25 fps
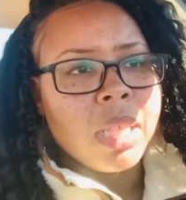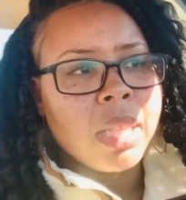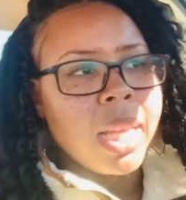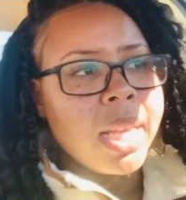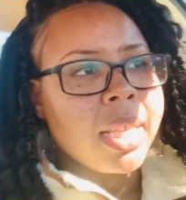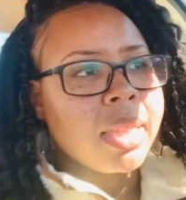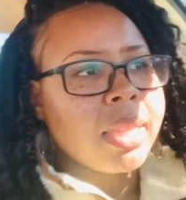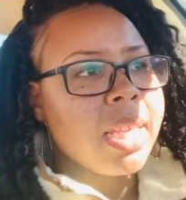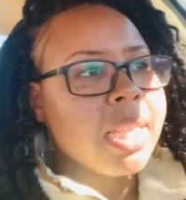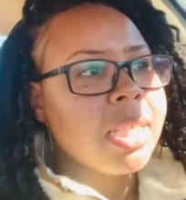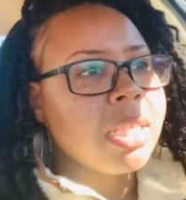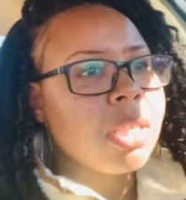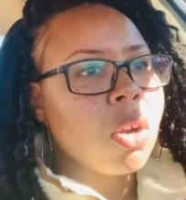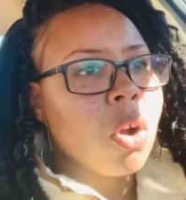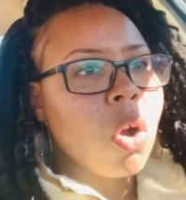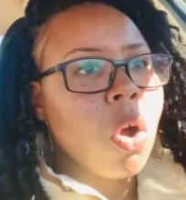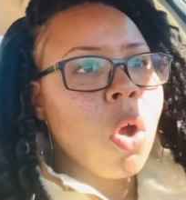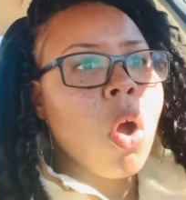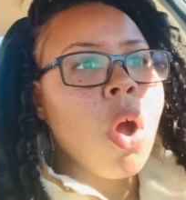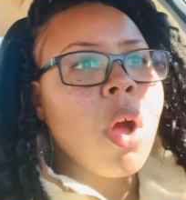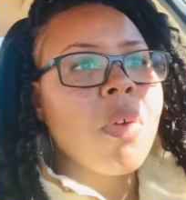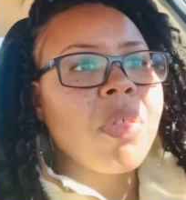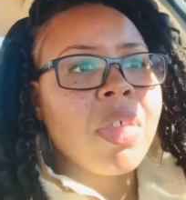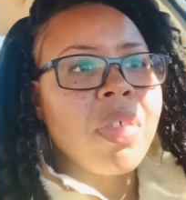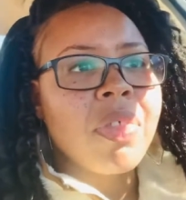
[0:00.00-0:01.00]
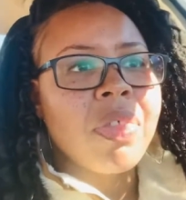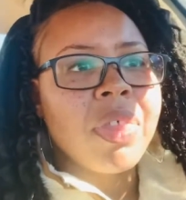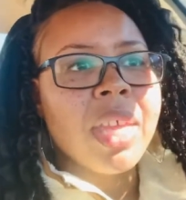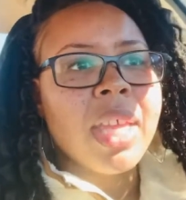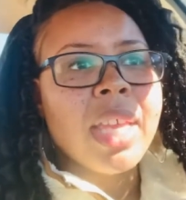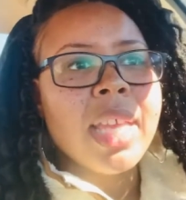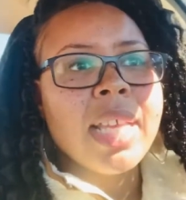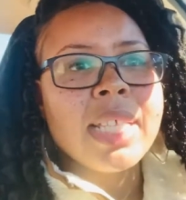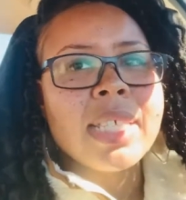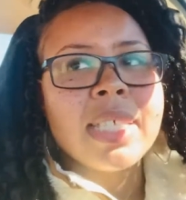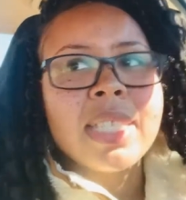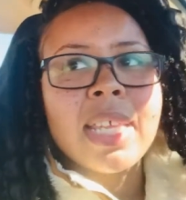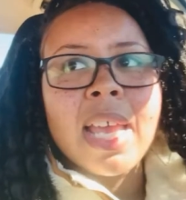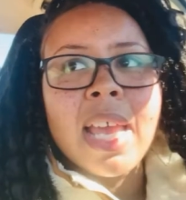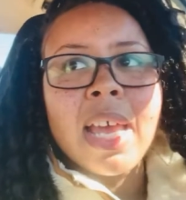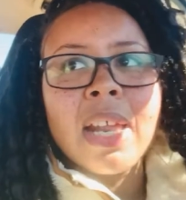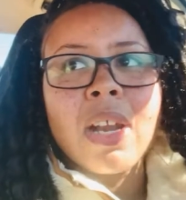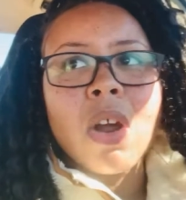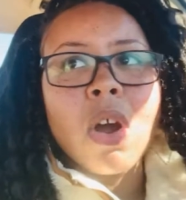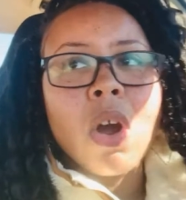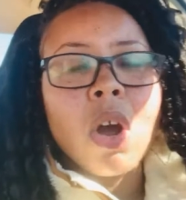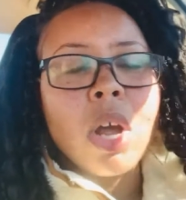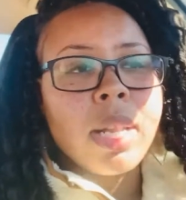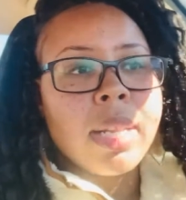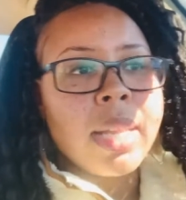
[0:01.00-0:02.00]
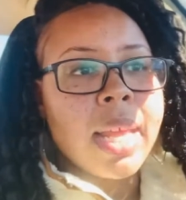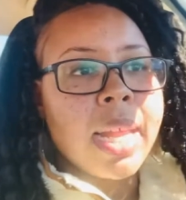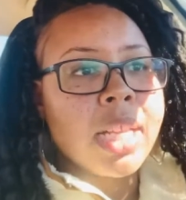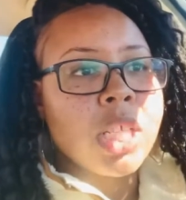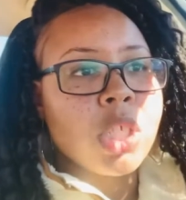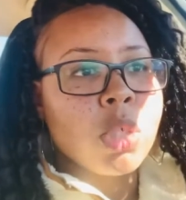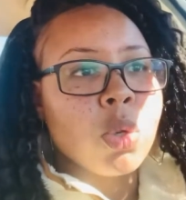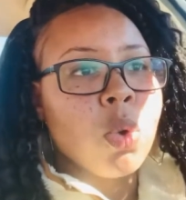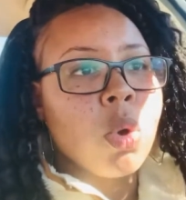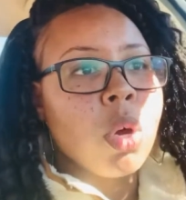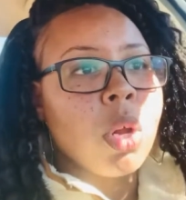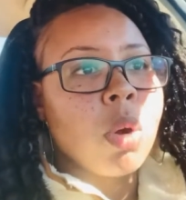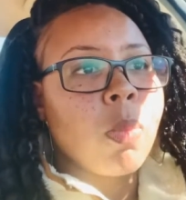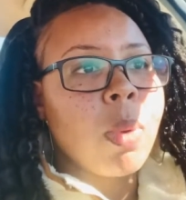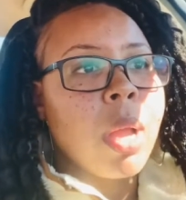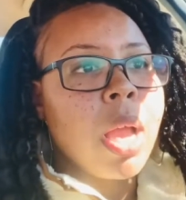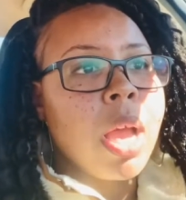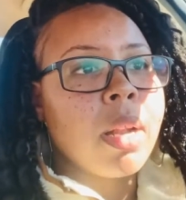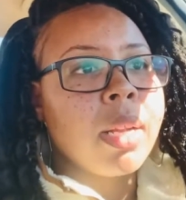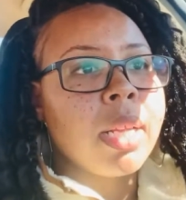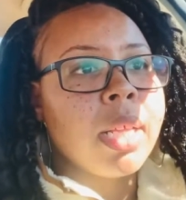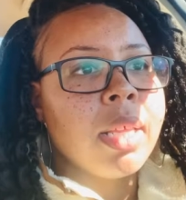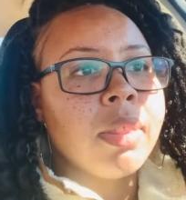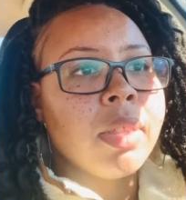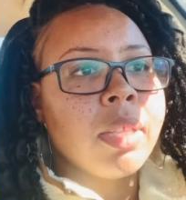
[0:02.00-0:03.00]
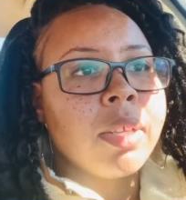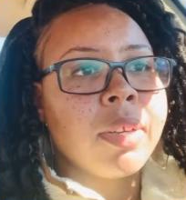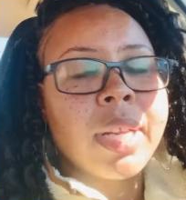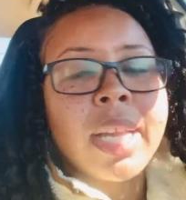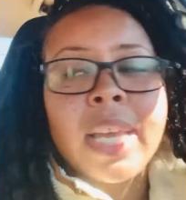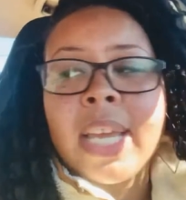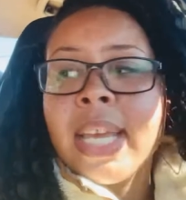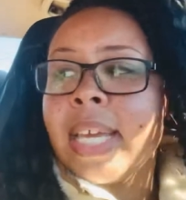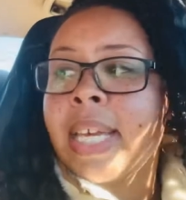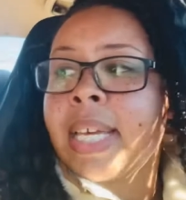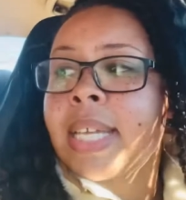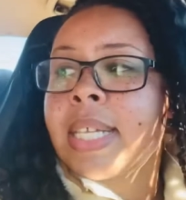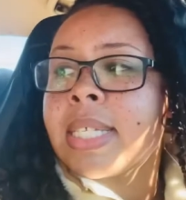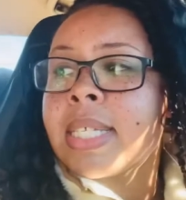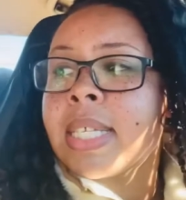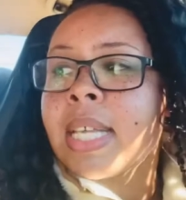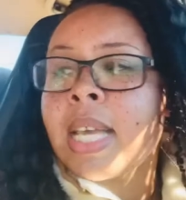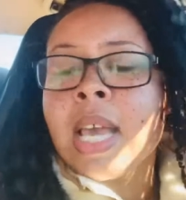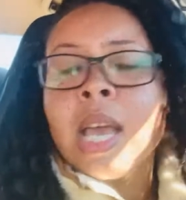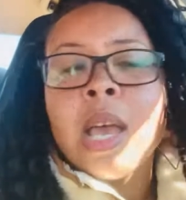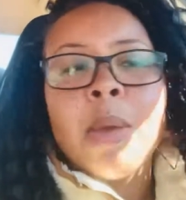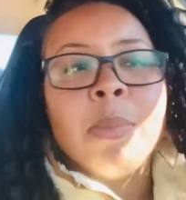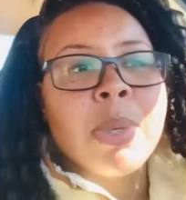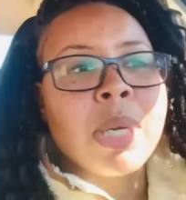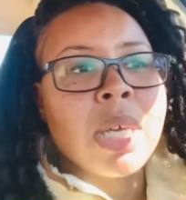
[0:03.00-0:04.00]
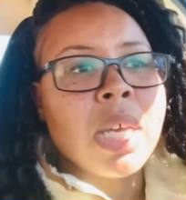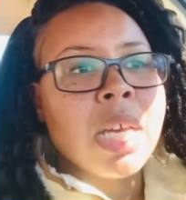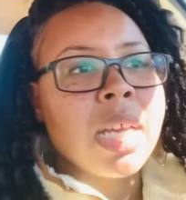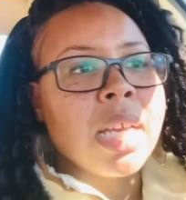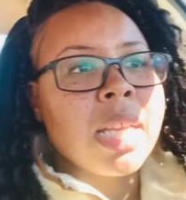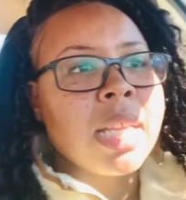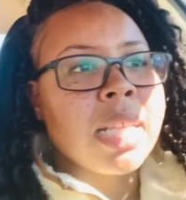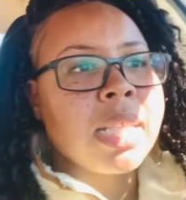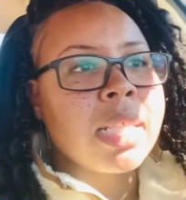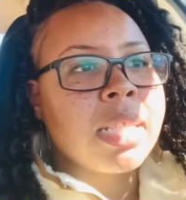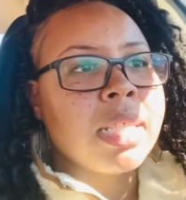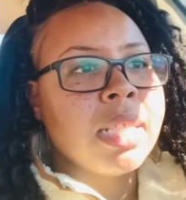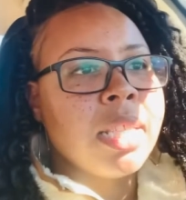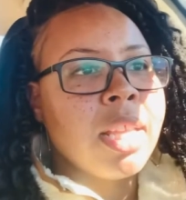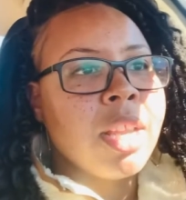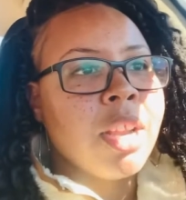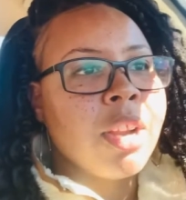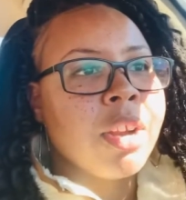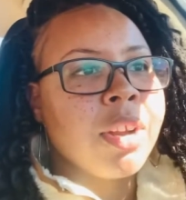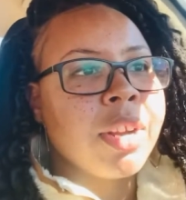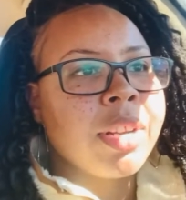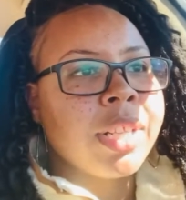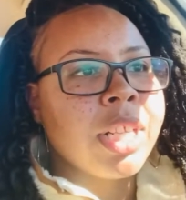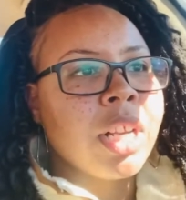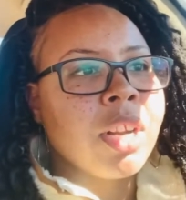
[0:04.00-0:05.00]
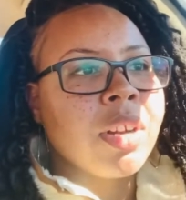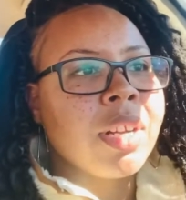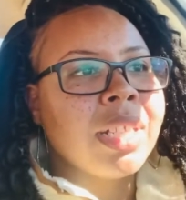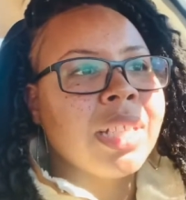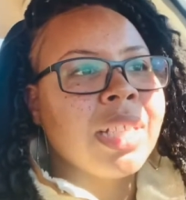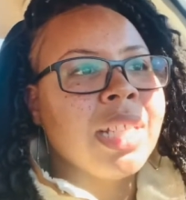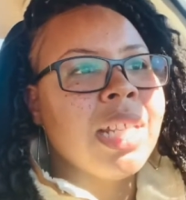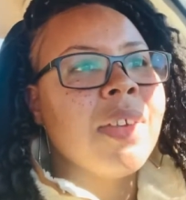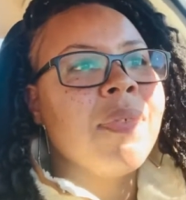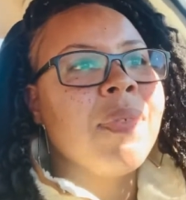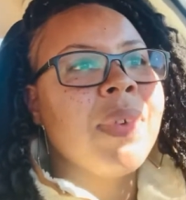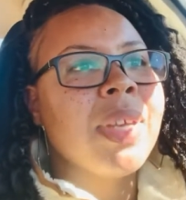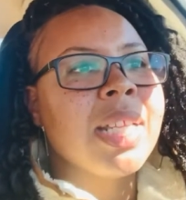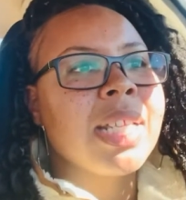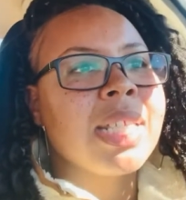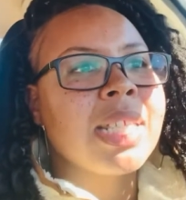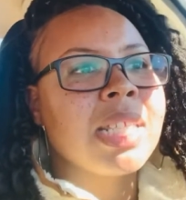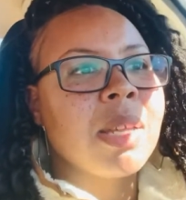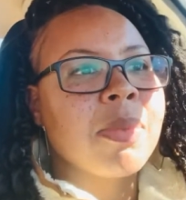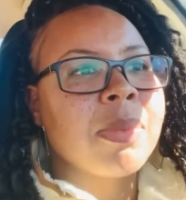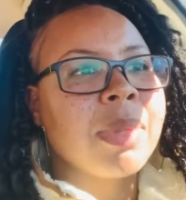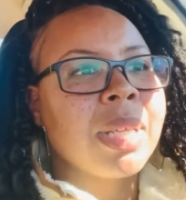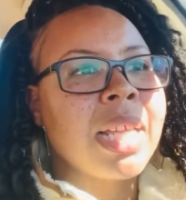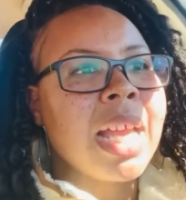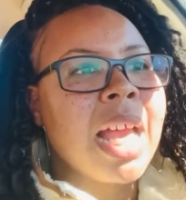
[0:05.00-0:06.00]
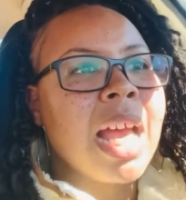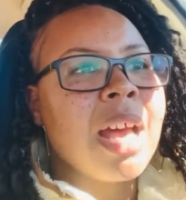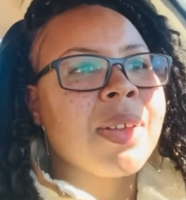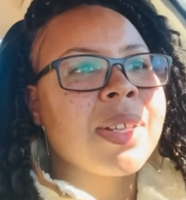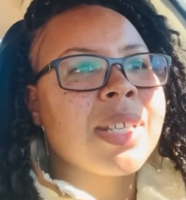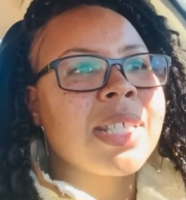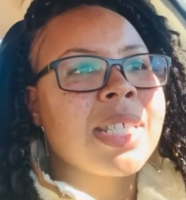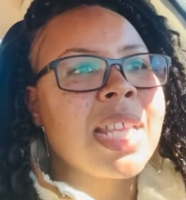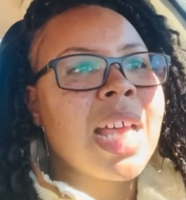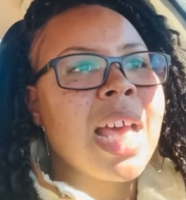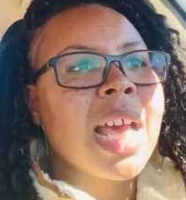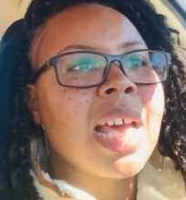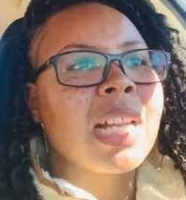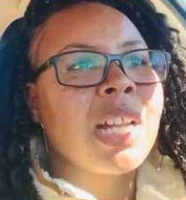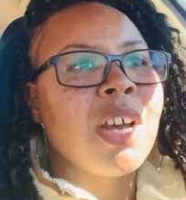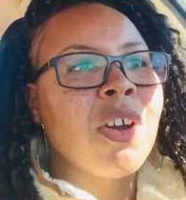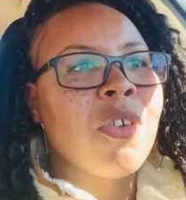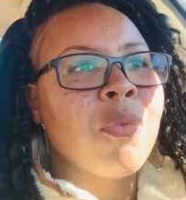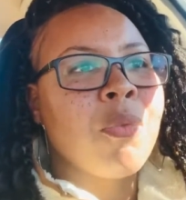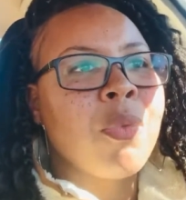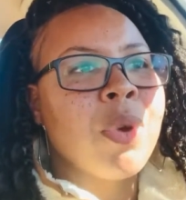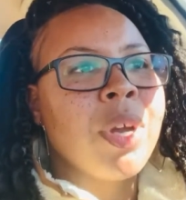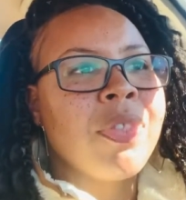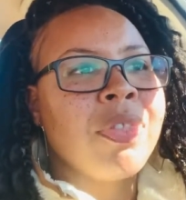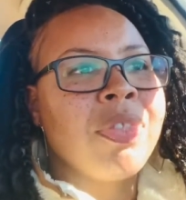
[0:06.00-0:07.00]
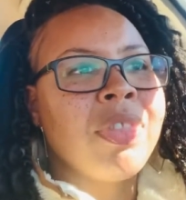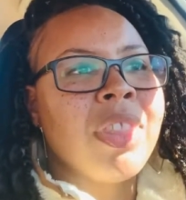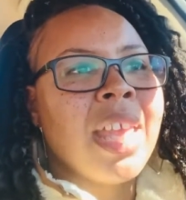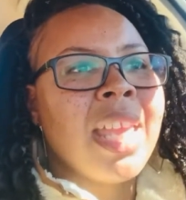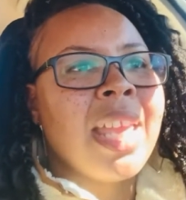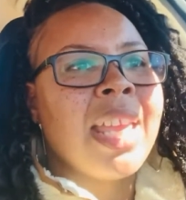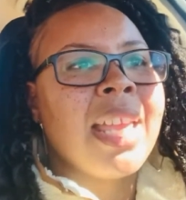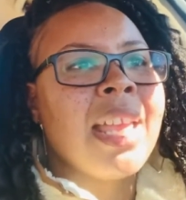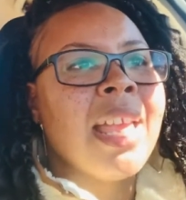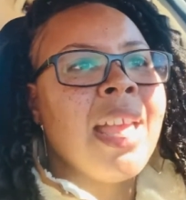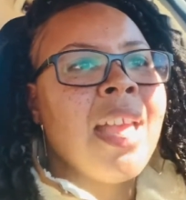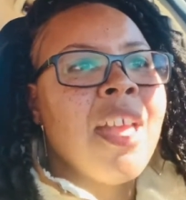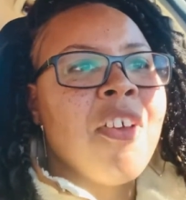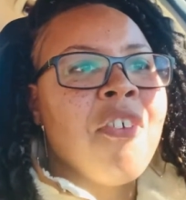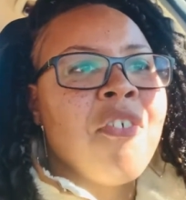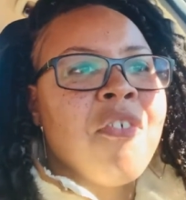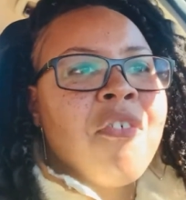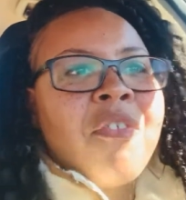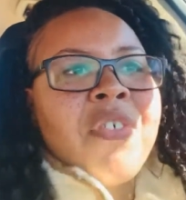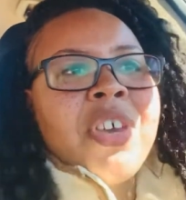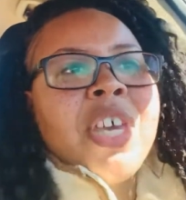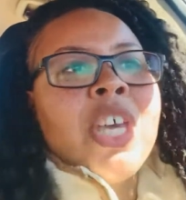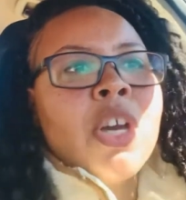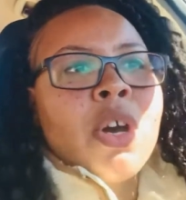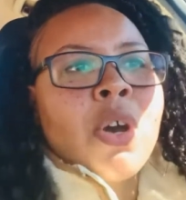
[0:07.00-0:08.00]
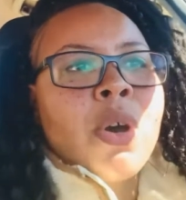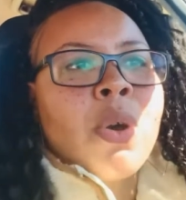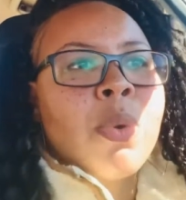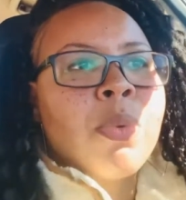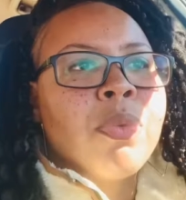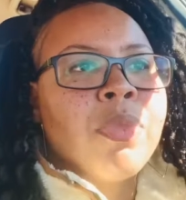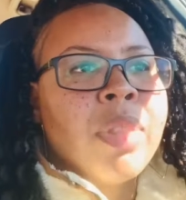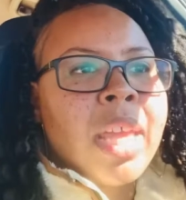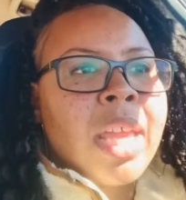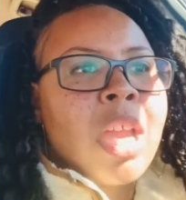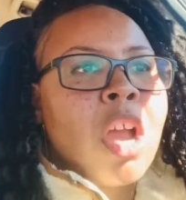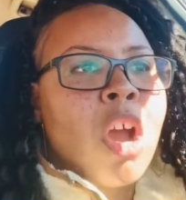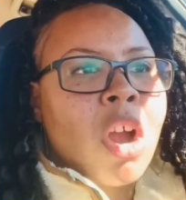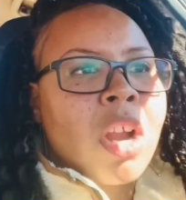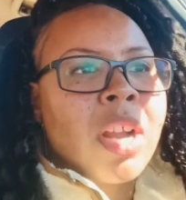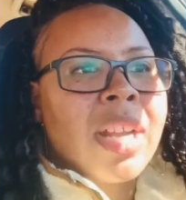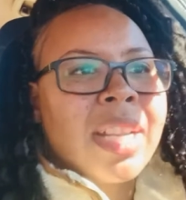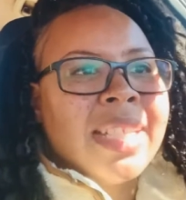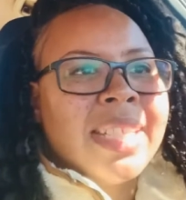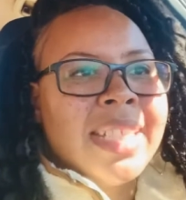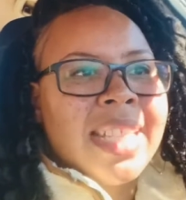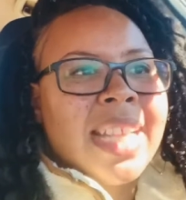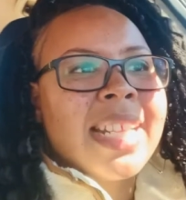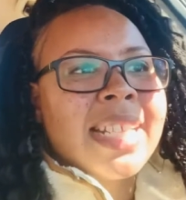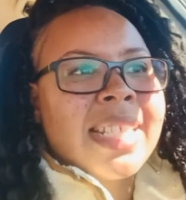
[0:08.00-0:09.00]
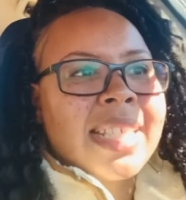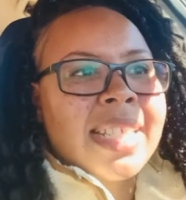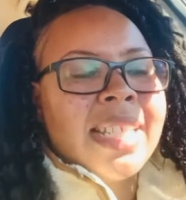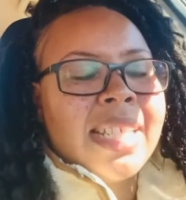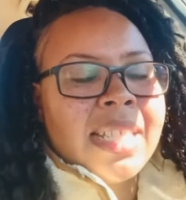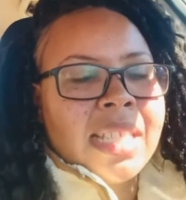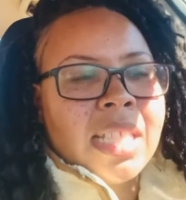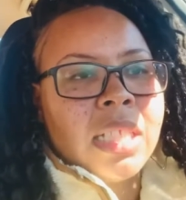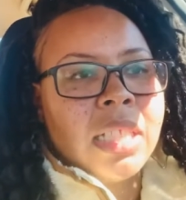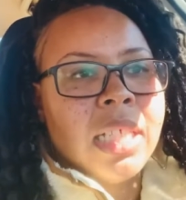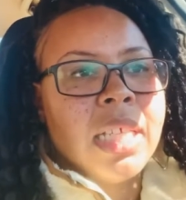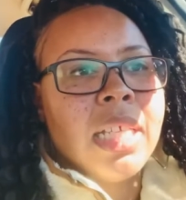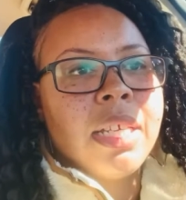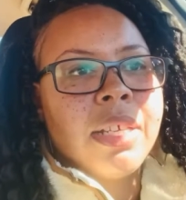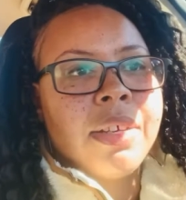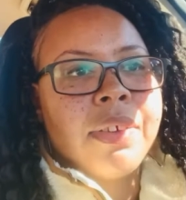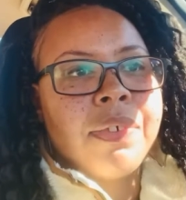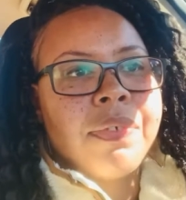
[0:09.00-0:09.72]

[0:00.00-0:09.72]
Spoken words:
Like, these are all the things that is going around in their heads, because they're living something outside of what they feel they are destined to live.